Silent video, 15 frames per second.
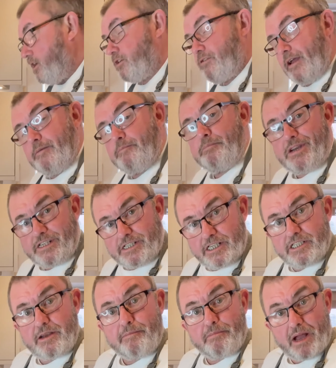Great
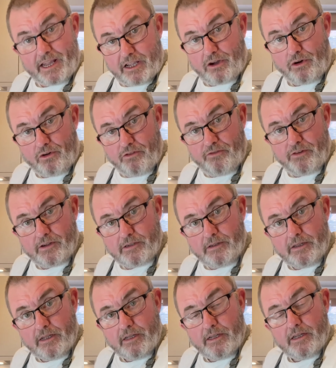British Bake Off,
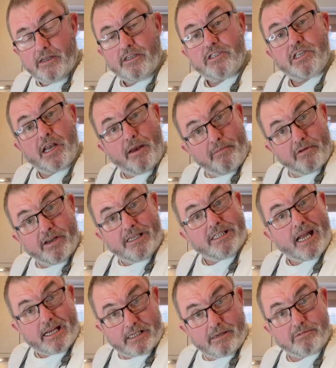Celebrity
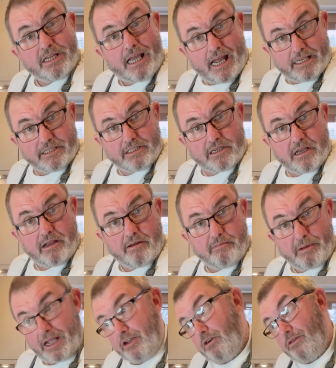Stand Up to Cancer
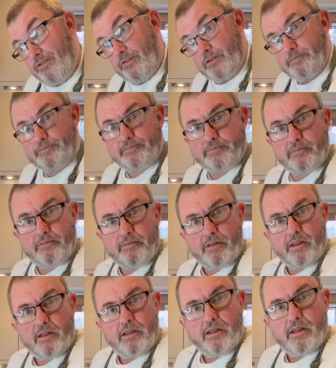Bake Off.
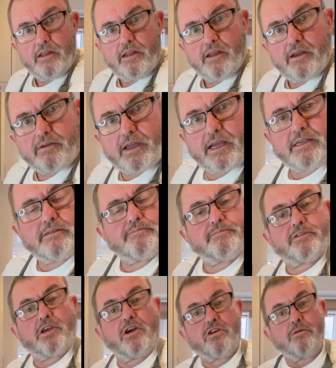Okay,
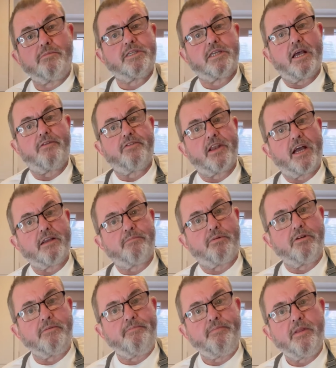so I've got myself an
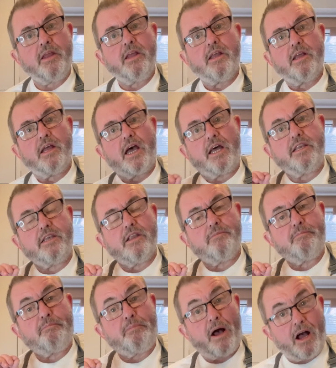apron, and
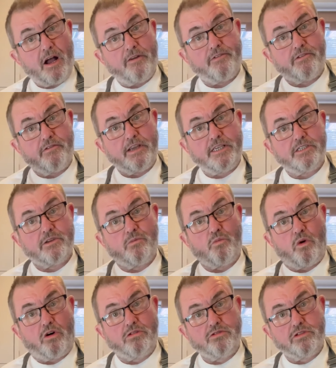part of the reason
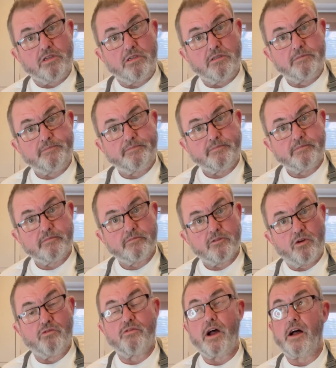was,
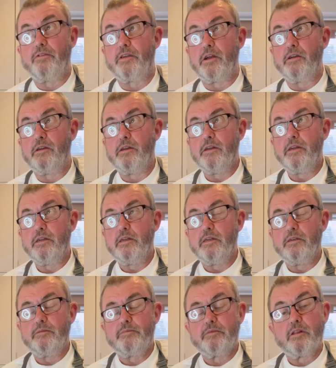or rather,
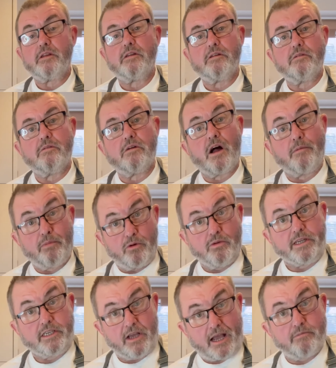I bought
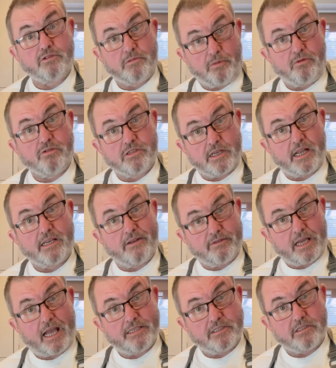it to help support Stand Up to
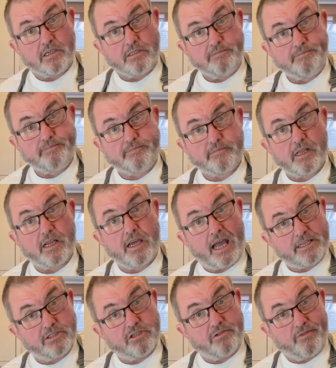Cancer and
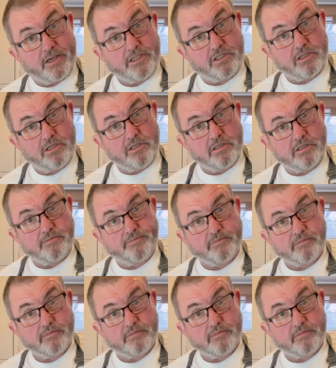cancer research.